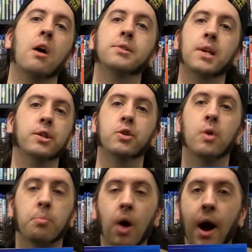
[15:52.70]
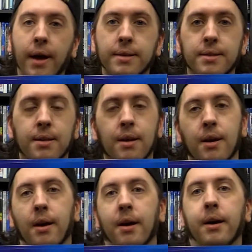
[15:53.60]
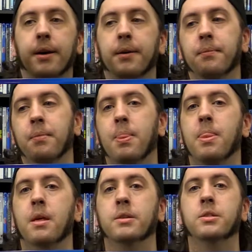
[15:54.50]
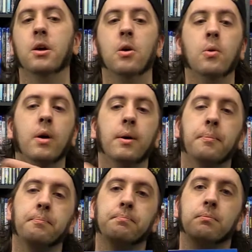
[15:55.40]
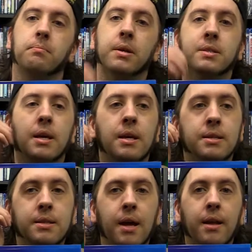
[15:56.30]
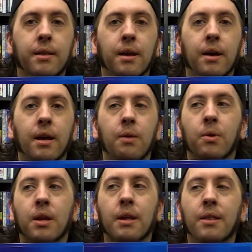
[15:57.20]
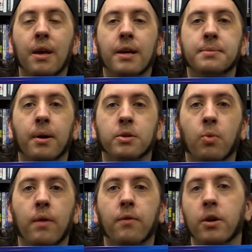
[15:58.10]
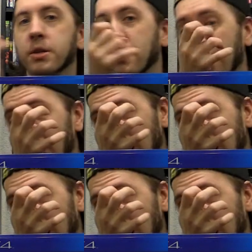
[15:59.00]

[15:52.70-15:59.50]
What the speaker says: sell it to you at price. So basically he said that he would get the Xbox One version.